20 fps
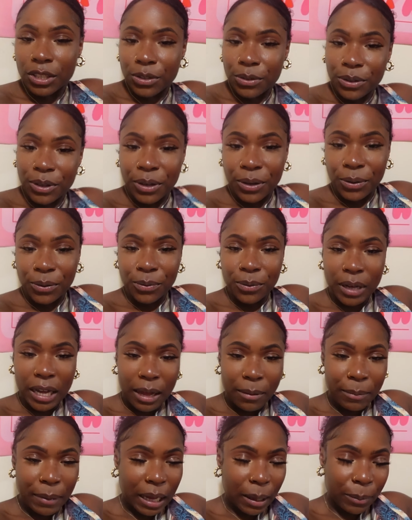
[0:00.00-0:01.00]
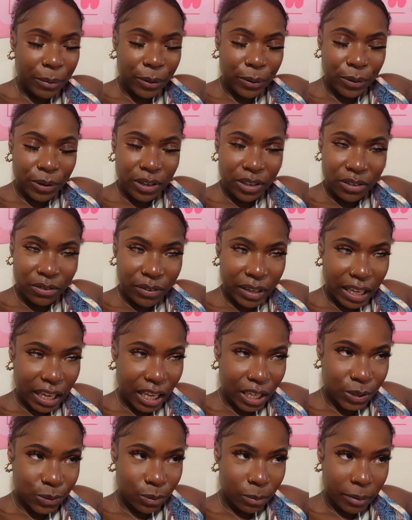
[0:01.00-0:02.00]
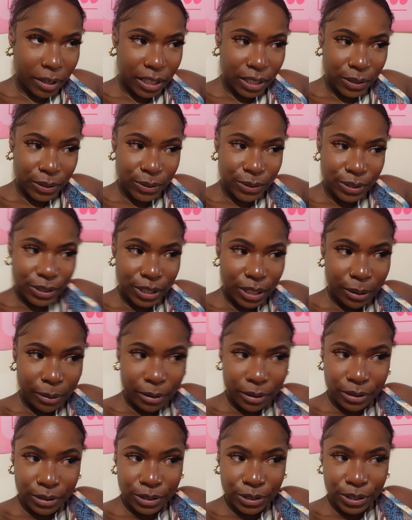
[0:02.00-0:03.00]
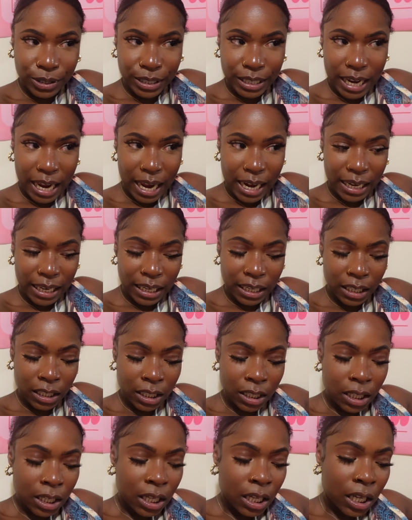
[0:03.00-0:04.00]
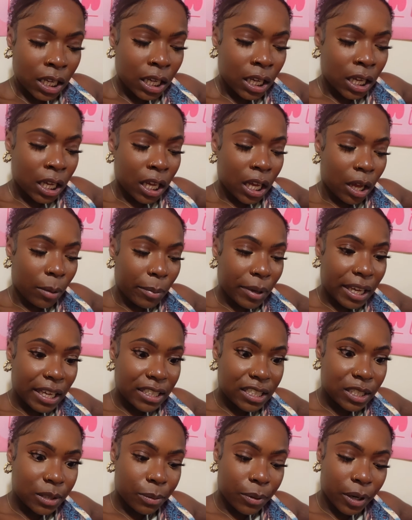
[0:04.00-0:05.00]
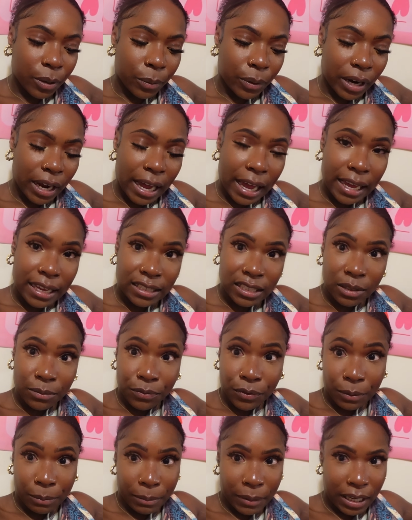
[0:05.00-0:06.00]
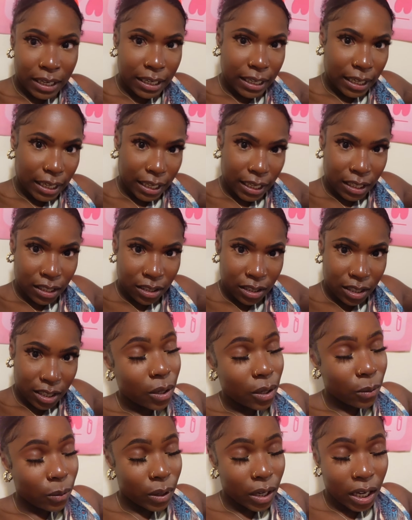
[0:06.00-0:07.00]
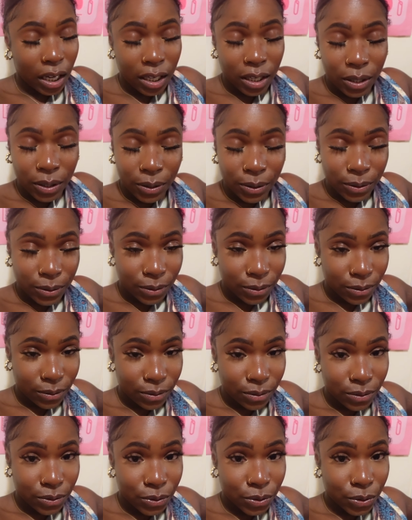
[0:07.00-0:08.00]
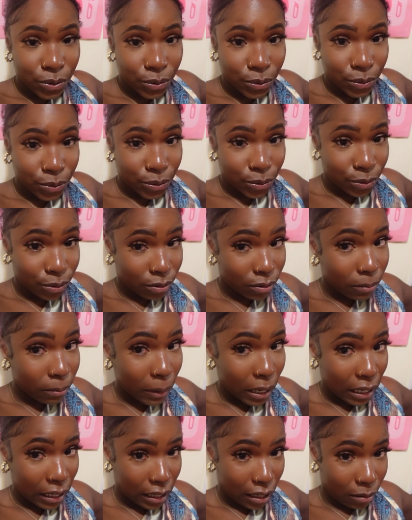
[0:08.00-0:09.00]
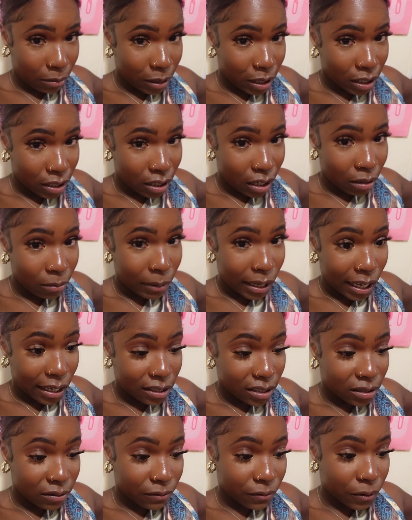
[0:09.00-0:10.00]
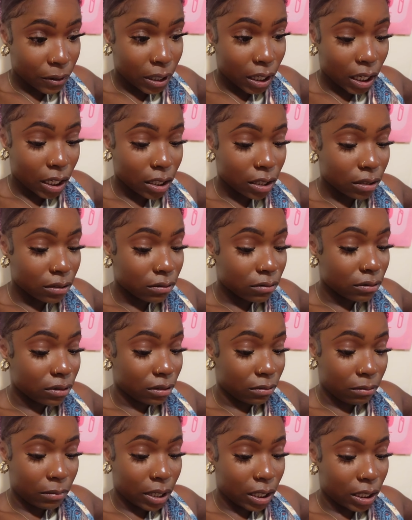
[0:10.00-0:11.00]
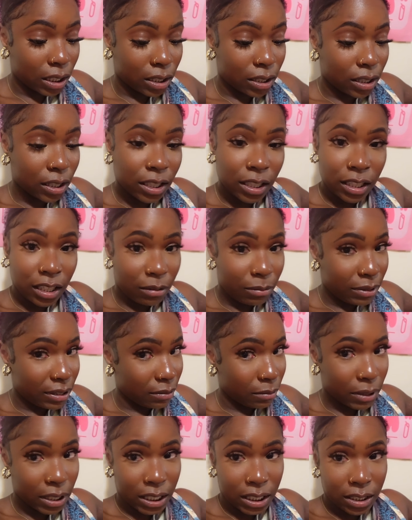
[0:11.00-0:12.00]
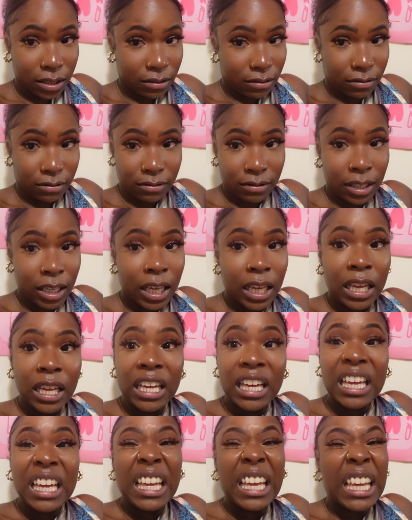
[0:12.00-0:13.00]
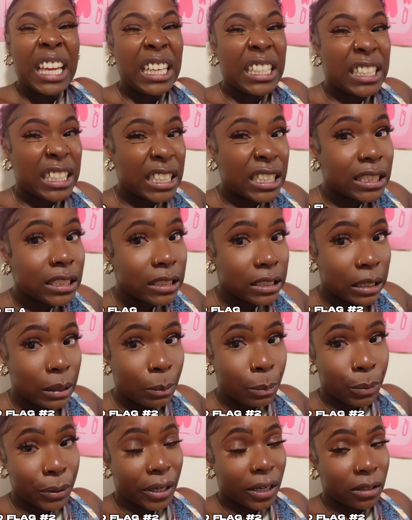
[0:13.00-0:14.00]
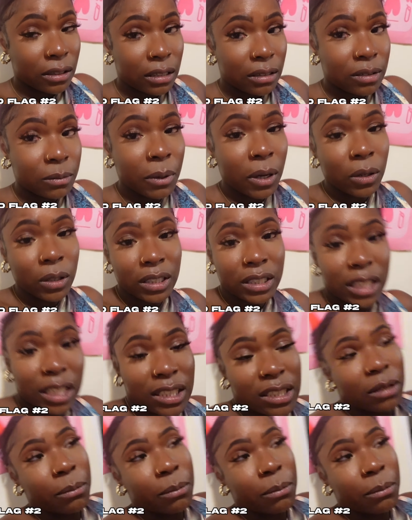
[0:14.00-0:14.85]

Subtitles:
You know, I might be going on vacation with my little sugar daddy. I'm gonna get to the point where I ask him for money. When I go to Miami, I'm asking for like some money. He need to give me some money. He didn't tip well. That was my only thing.